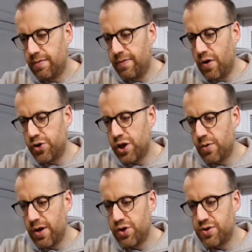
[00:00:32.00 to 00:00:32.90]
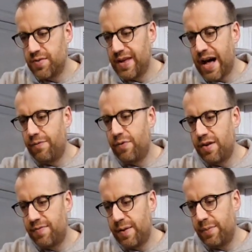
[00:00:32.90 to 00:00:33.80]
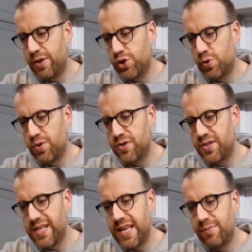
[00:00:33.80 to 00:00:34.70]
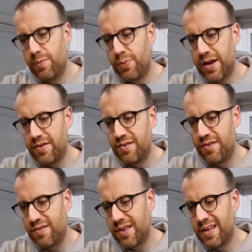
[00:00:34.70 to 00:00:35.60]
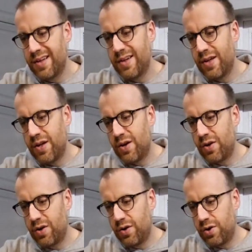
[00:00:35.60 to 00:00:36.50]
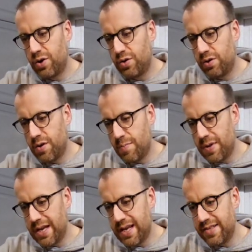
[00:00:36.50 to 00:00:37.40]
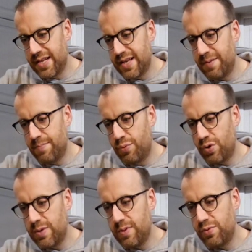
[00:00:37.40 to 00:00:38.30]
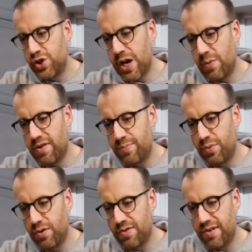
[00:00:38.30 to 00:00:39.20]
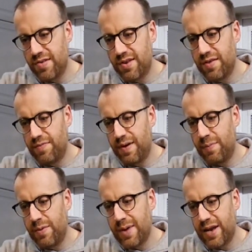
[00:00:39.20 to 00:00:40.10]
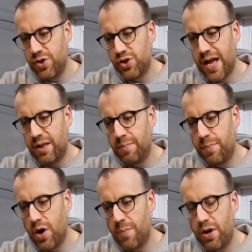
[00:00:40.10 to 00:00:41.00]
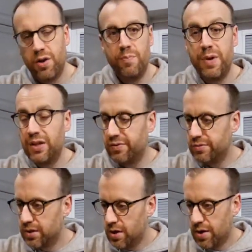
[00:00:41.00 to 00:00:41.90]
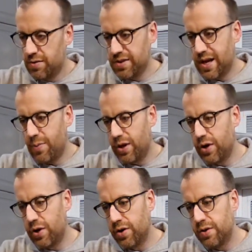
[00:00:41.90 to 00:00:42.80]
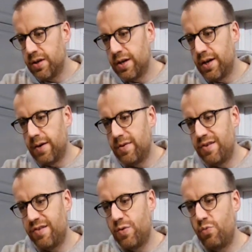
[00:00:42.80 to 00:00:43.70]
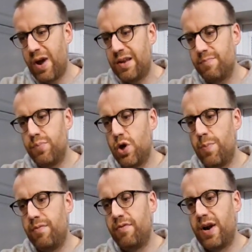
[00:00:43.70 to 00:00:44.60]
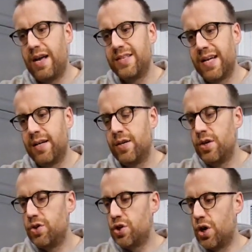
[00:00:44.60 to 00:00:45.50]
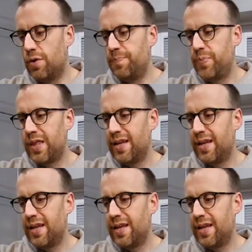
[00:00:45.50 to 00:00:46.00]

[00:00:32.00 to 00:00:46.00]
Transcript: 4 generations of the Alvarez family ensure sustainable practices, culminating in premium cherries processed at the family-managed El Borbollon mill. So there we go. This is the red bourbon variety. So,